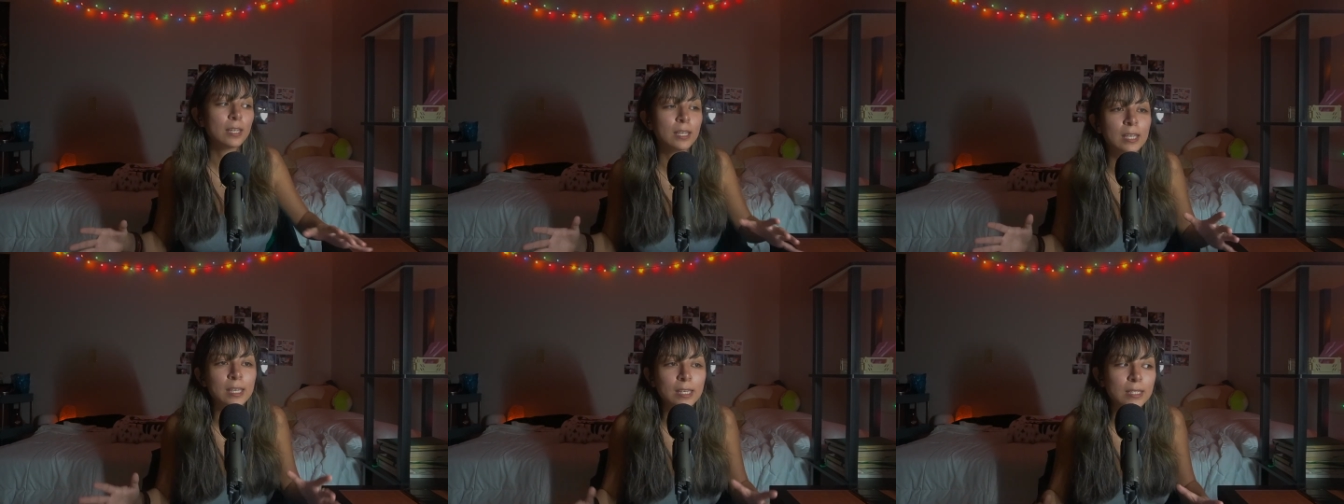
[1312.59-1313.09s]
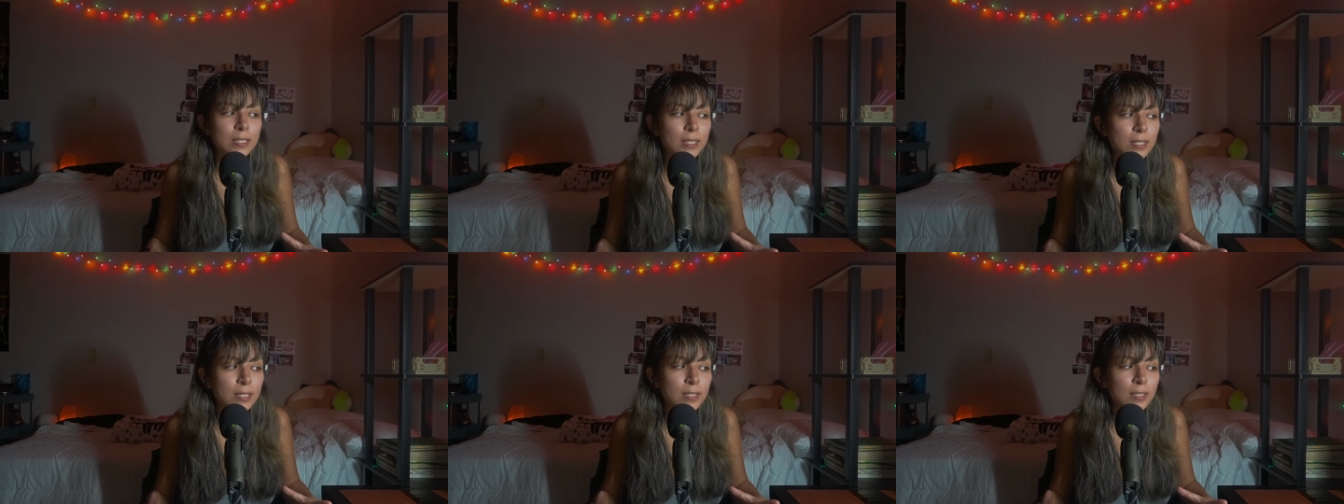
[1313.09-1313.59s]

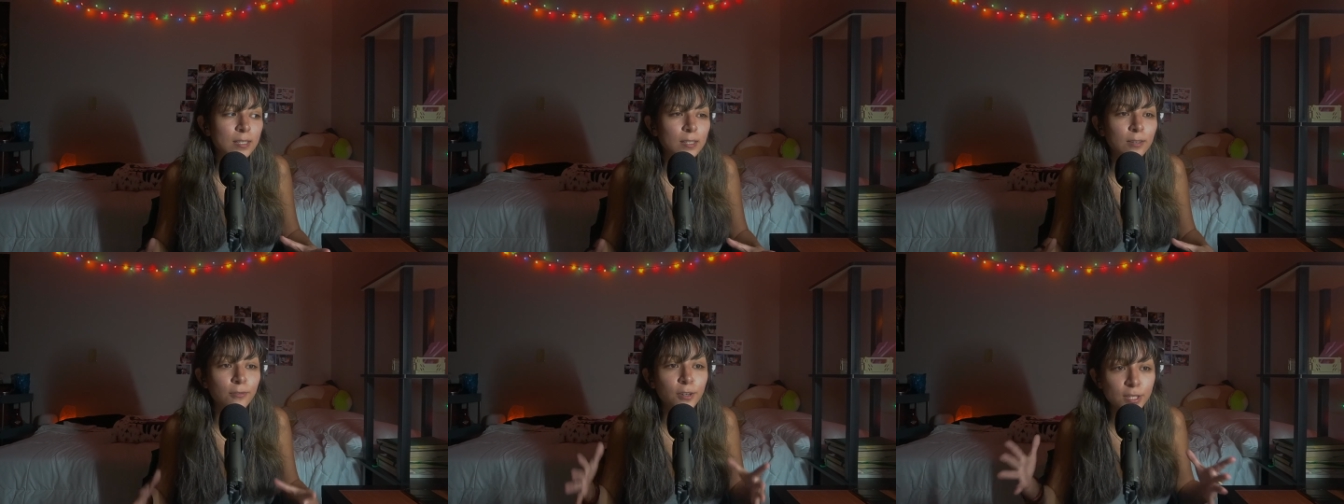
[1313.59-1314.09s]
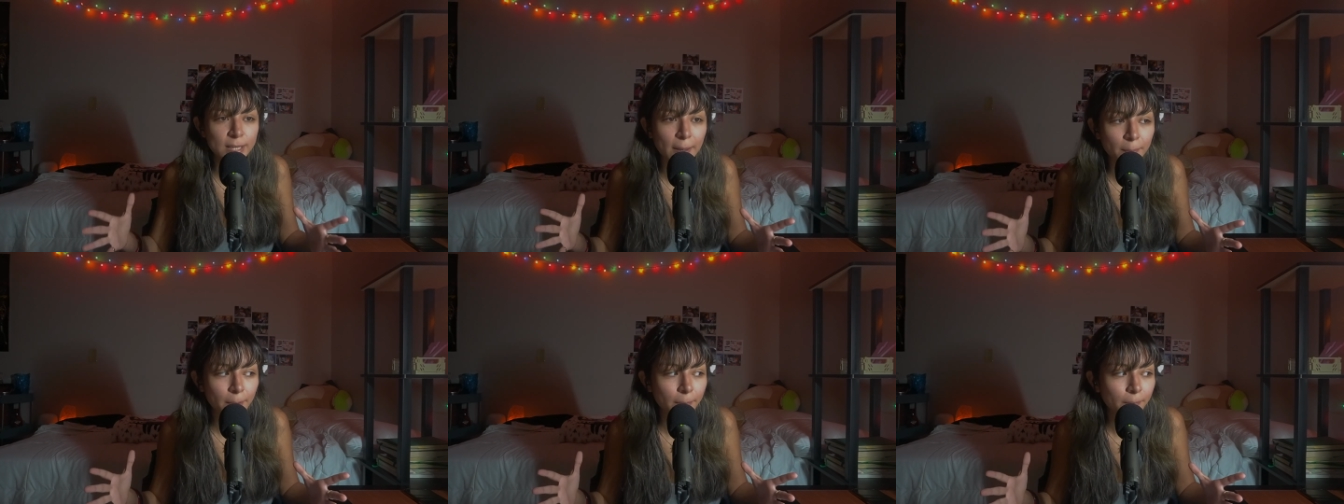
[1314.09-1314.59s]
is the first step